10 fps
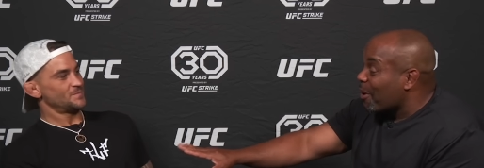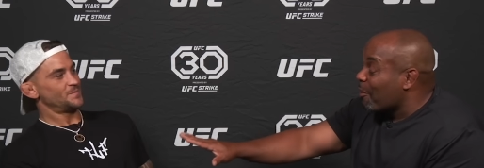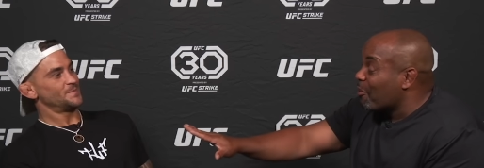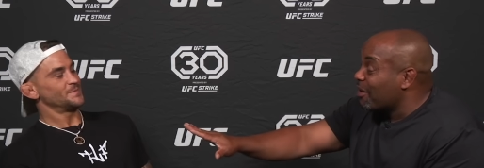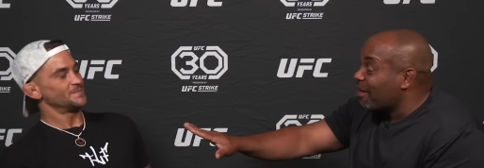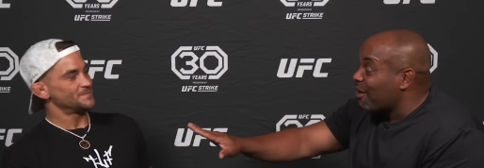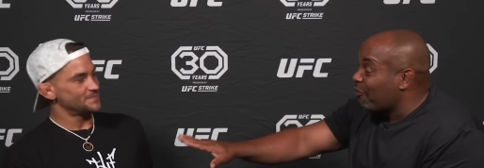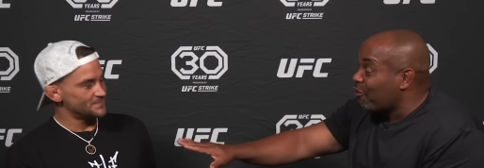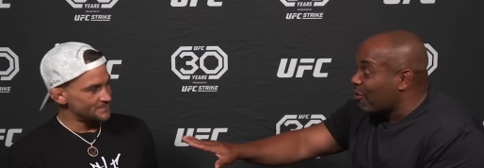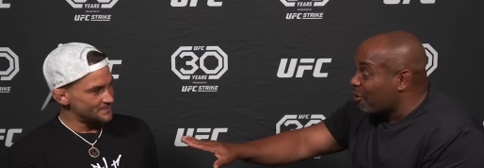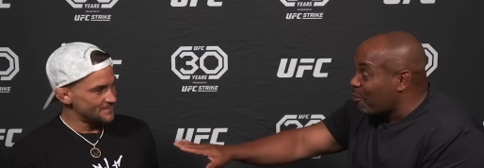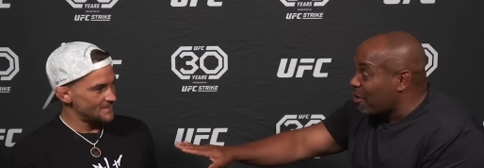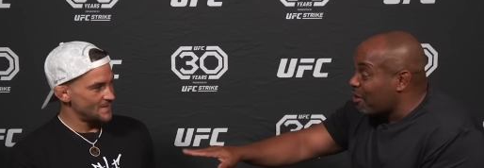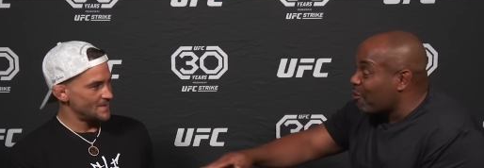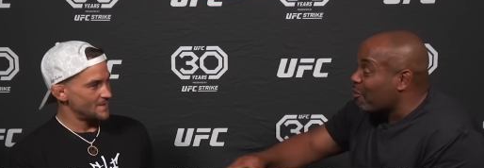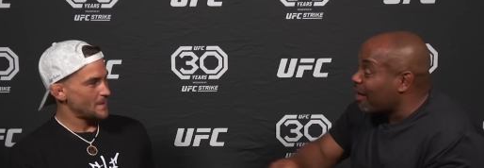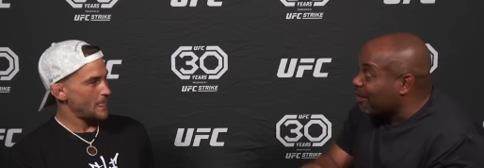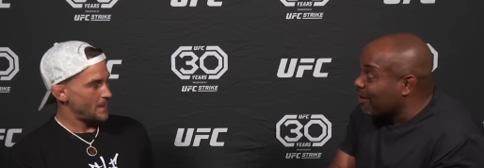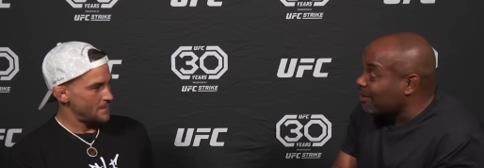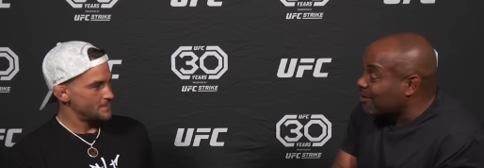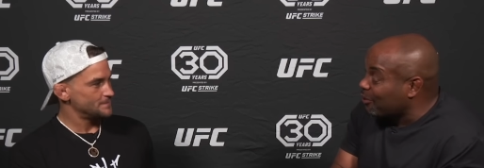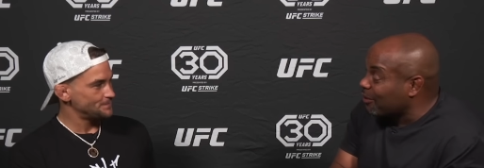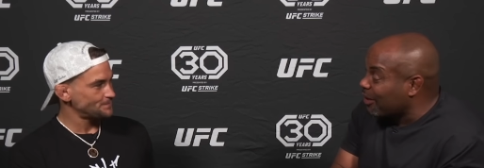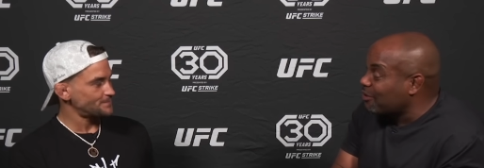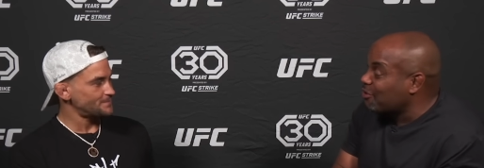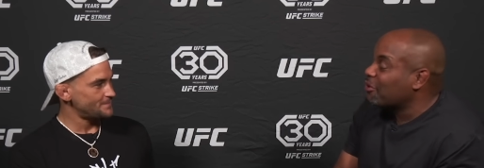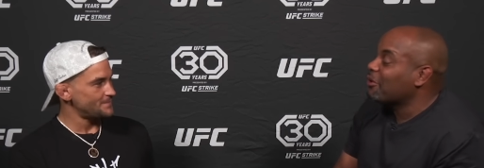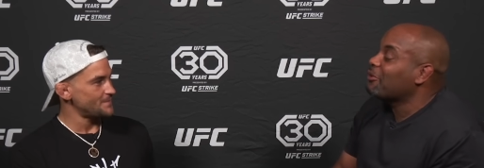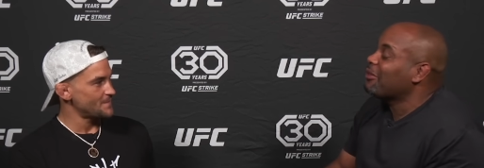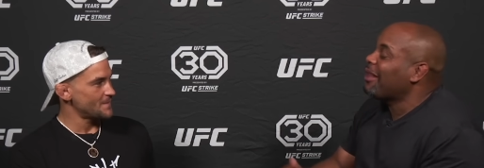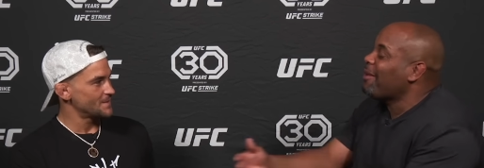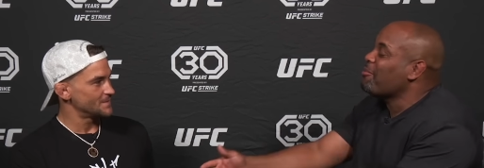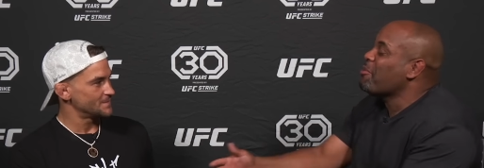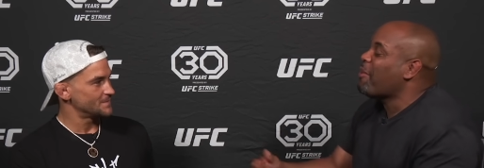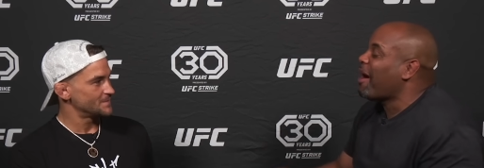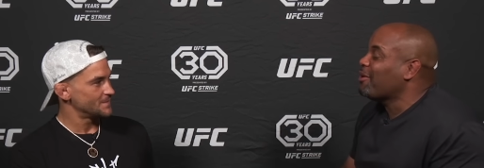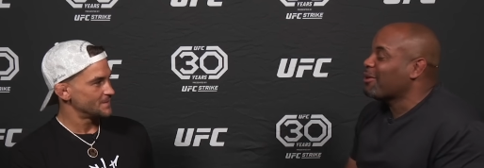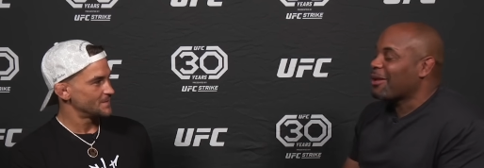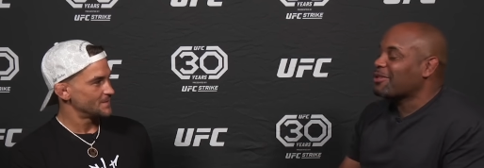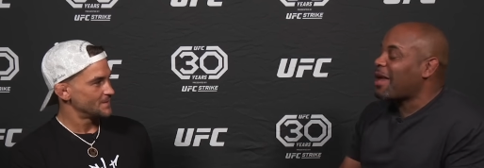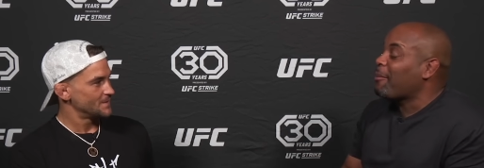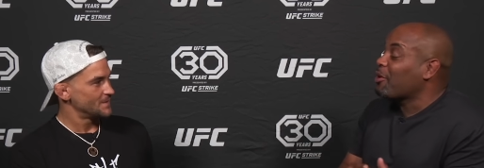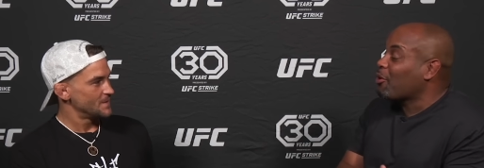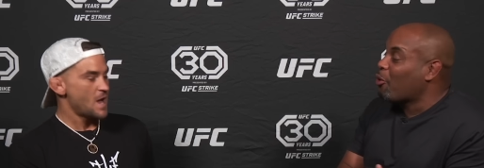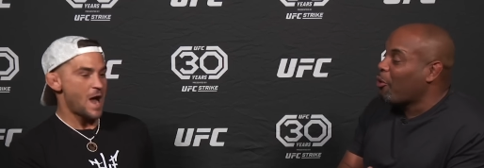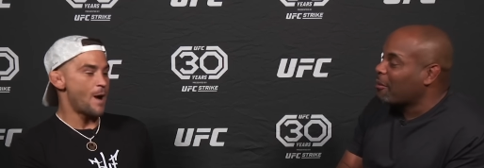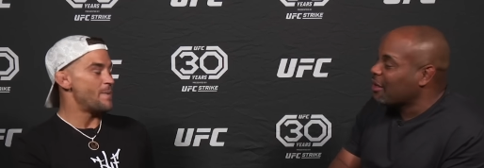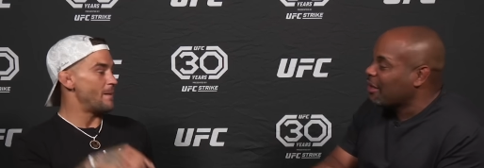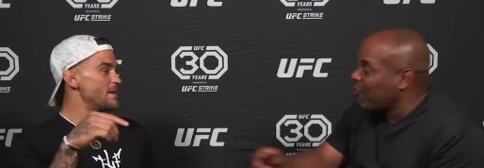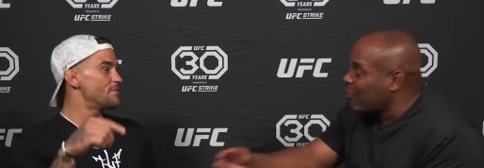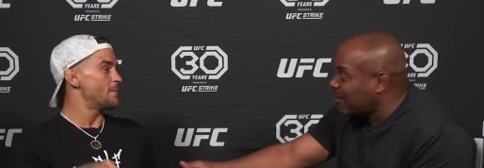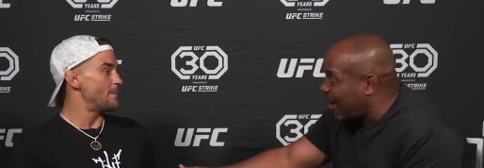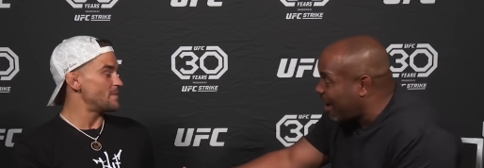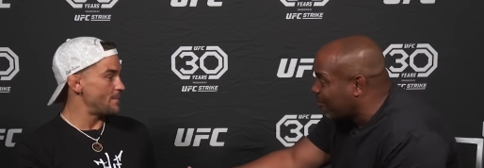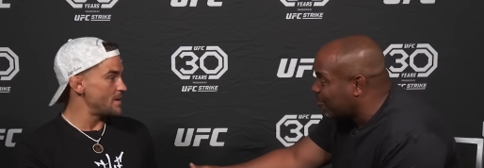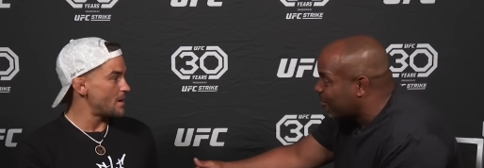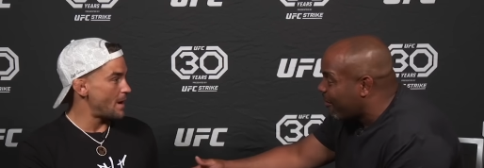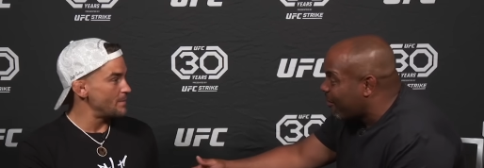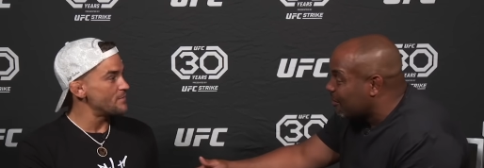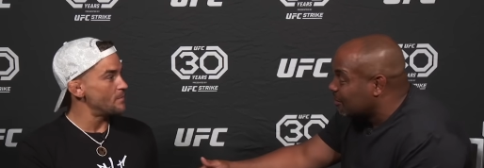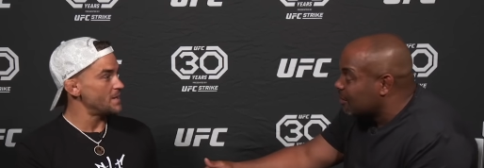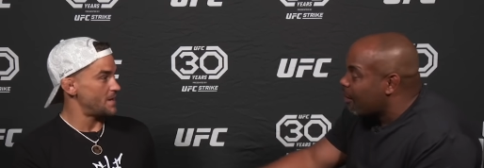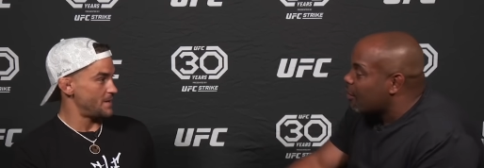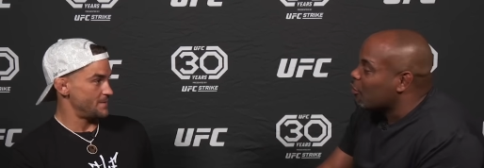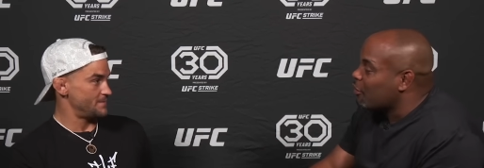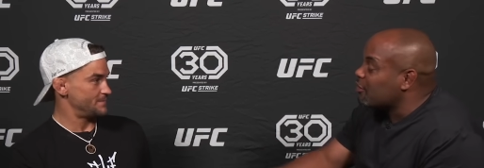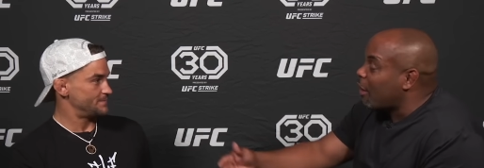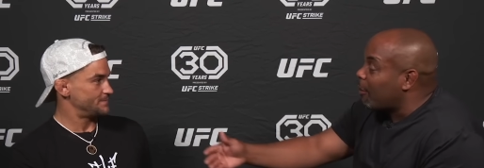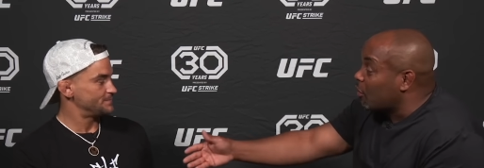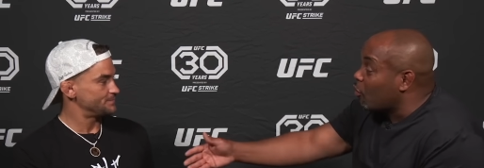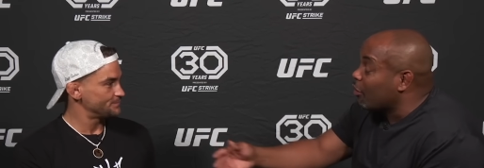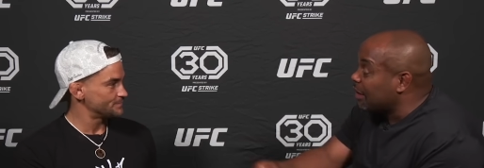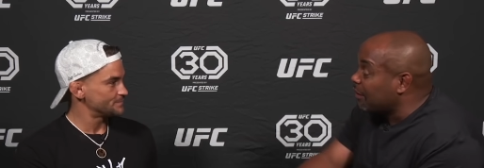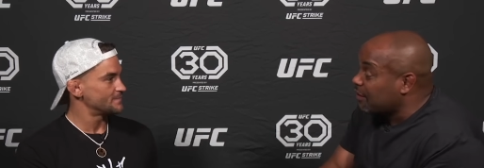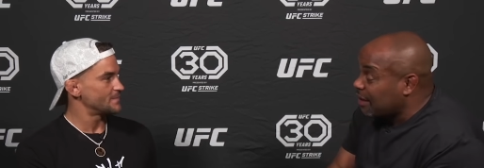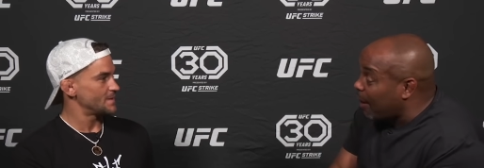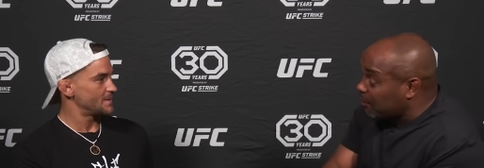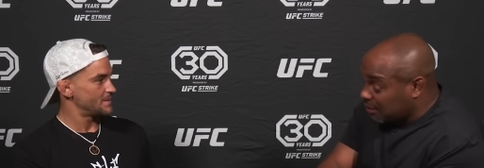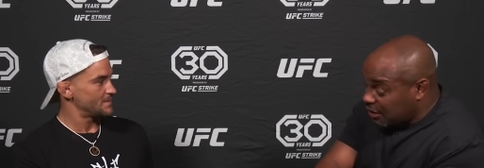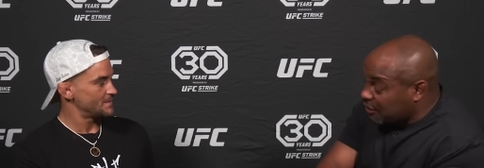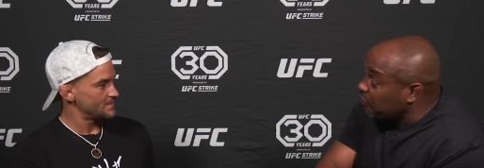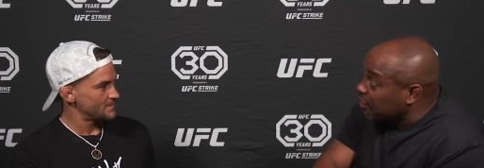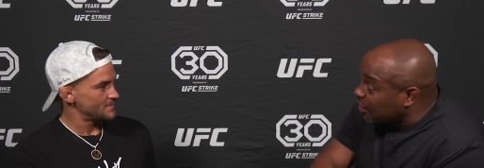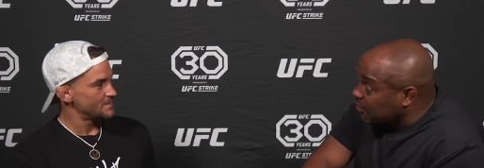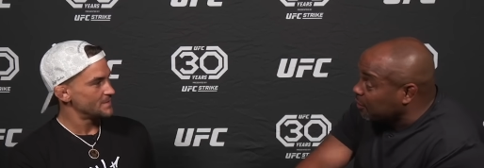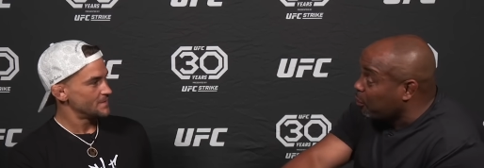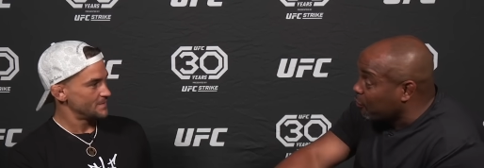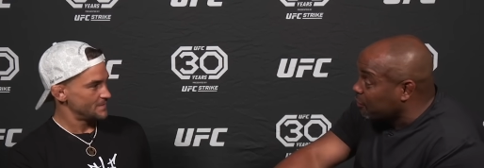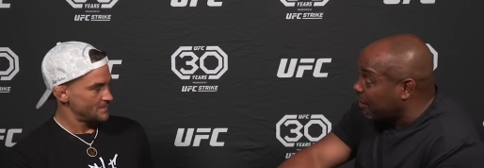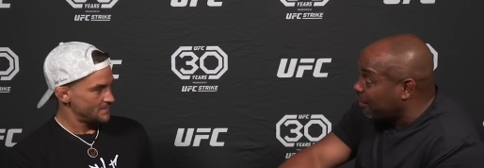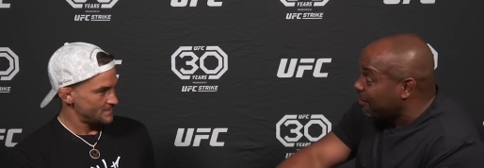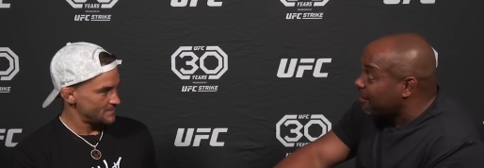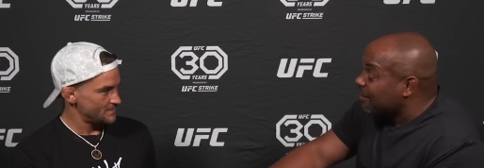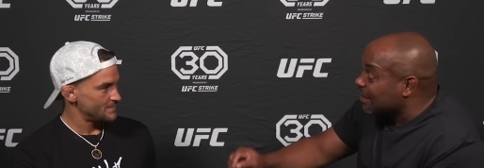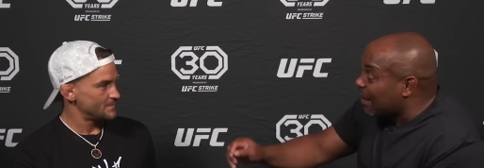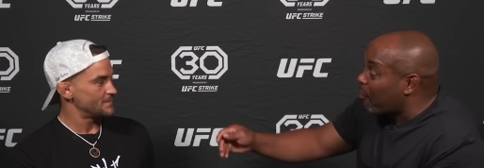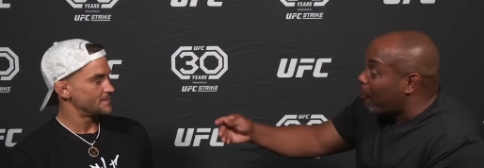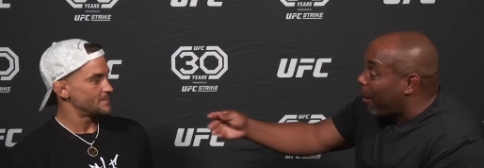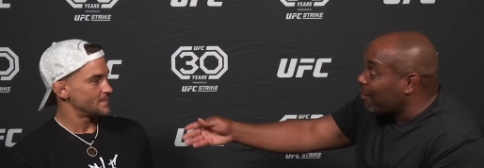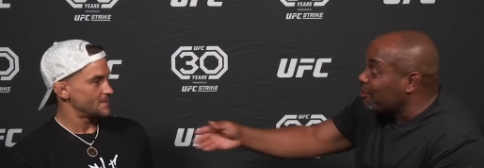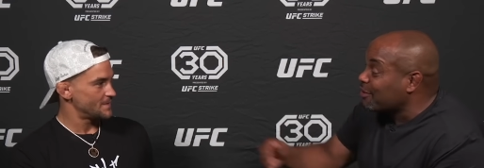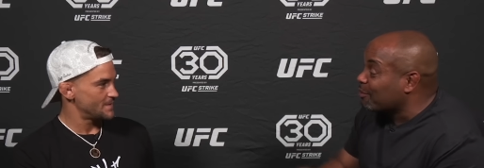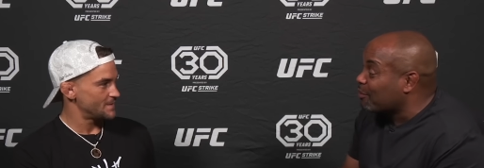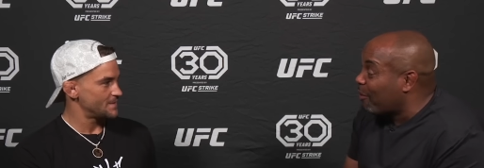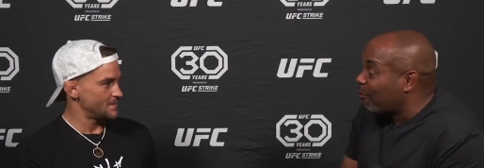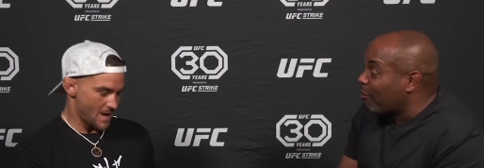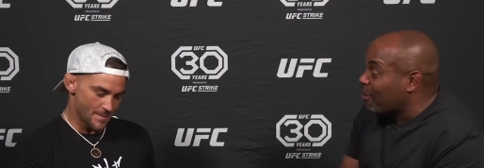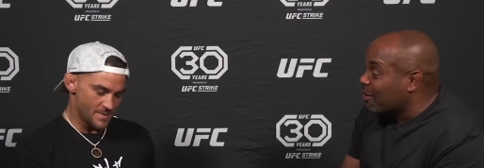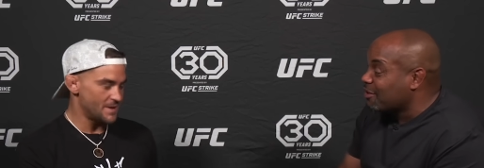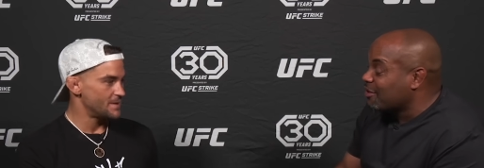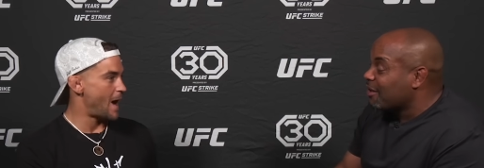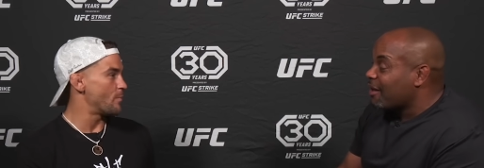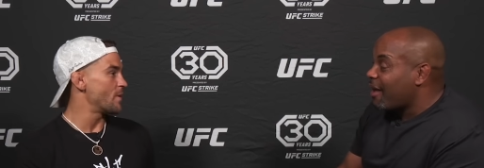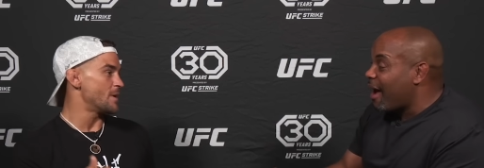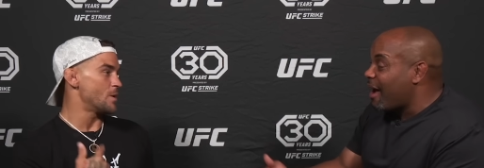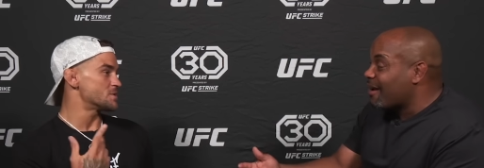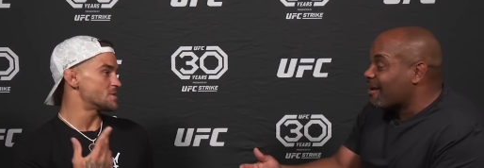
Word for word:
Speaker 1: but if you're gonna be here at least till lunch, let me buy you lunch. I'm gonna go. I'm, I'm leave leaving. I'm, I'm, here.
Speaker 2: I'm leaving Monday.
Speaker 1: Okay, so I'm gonna go and leave a tab. I'm gonna say this for Dustin Poirier, and I'm gonna buy you some gumbo. I'm in. I'll bring my own